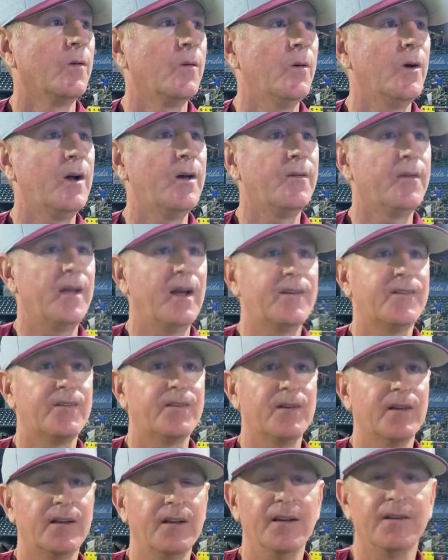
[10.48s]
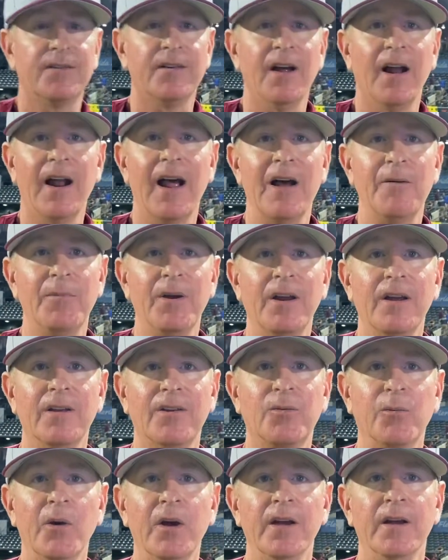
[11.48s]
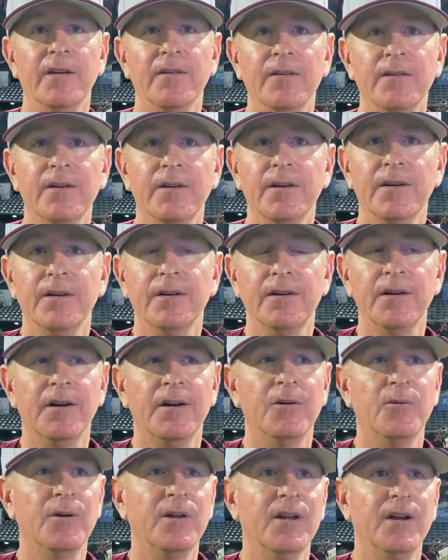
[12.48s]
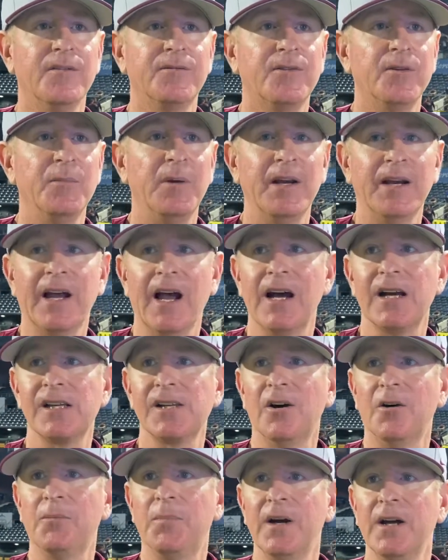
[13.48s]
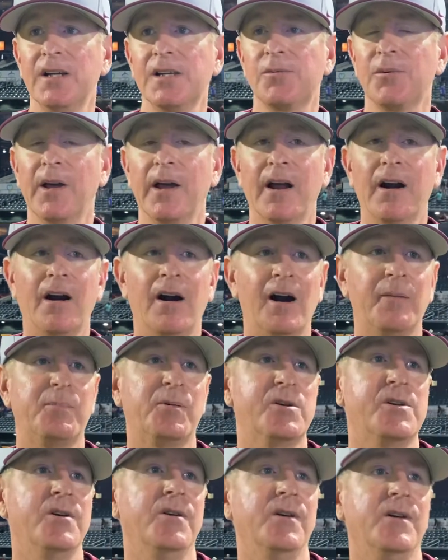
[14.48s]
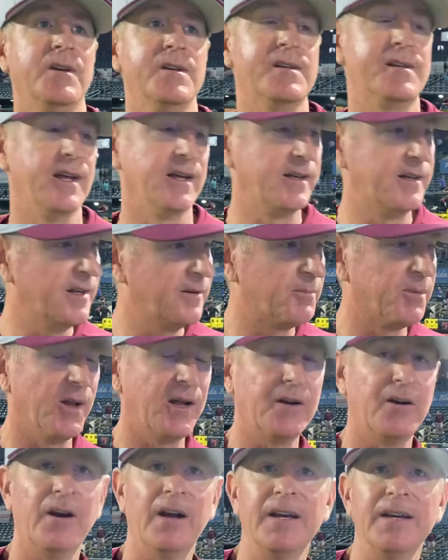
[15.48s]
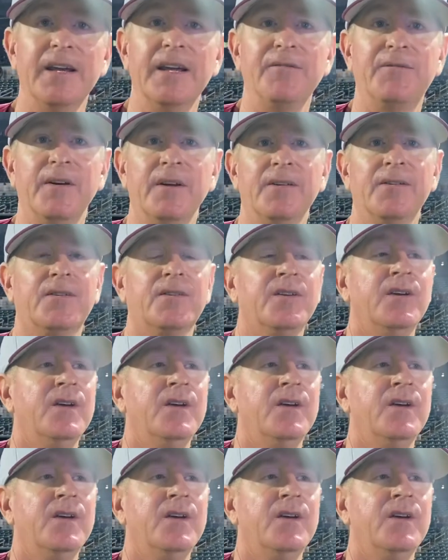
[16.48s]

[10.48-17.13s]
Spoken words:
Well, it's not how many, it's when. You know, we left too many guys on base. We had our opportunities. They did play great defense.